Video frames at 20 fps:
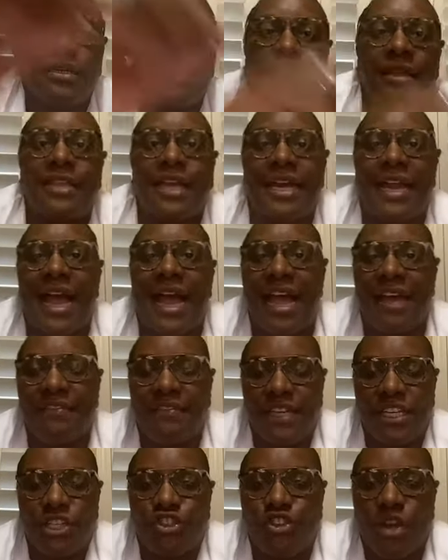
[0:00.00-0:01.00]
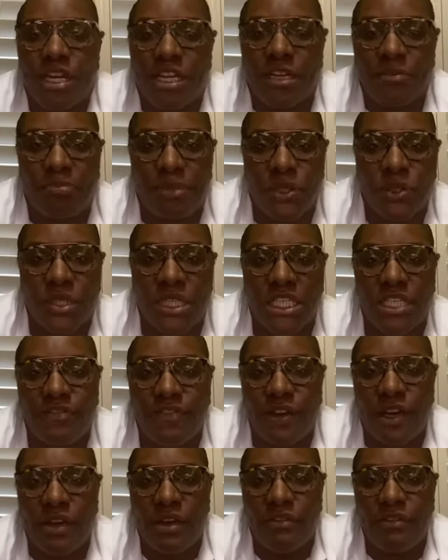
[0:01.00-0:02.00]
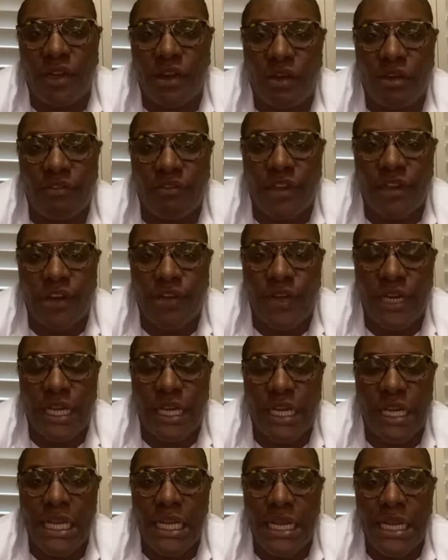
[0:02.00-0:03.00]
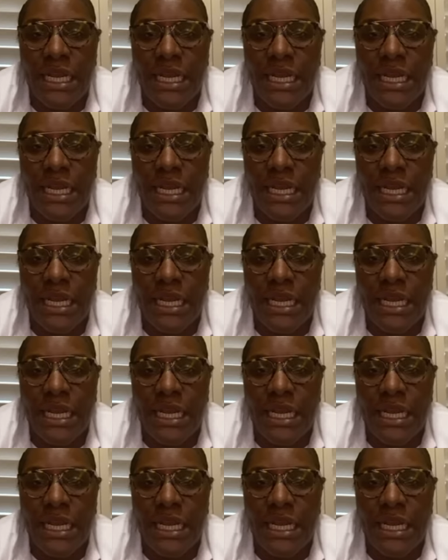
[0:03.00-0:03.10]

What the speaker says: that IV drug abuse is very, very, very